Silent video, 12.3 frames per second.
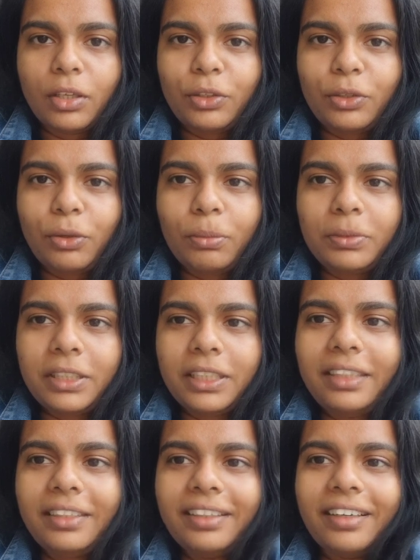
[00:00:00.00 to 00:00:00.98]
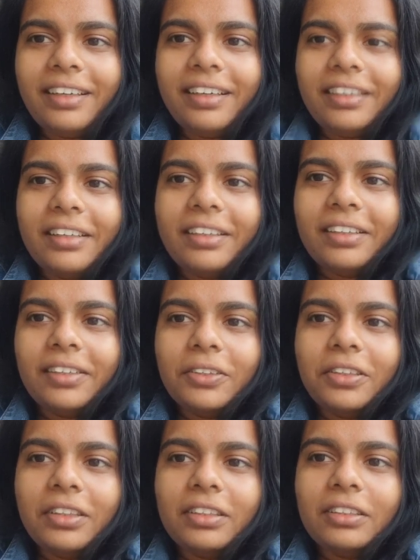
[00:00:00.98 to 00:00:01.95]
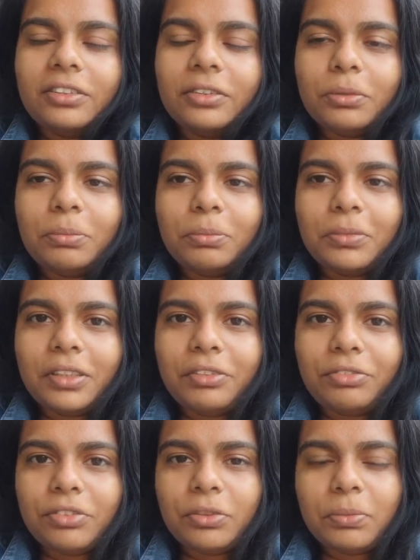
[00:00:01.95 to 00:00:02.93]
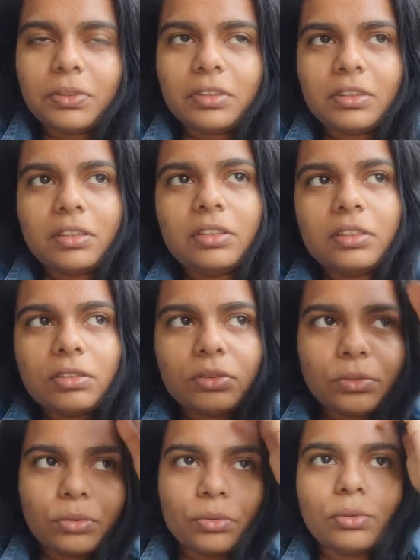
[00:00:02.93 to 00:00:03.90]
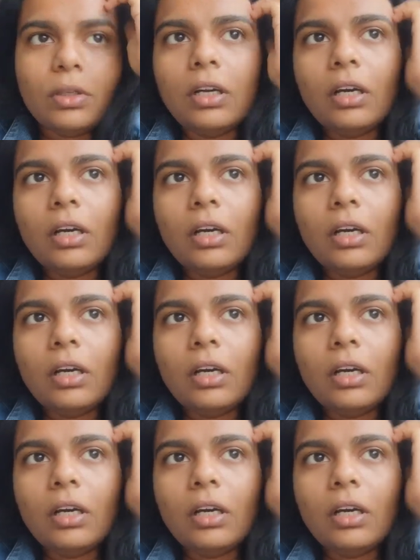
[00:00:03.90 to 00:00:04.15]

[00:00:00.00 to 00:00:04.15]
normally, okay, this is not my first presentation, so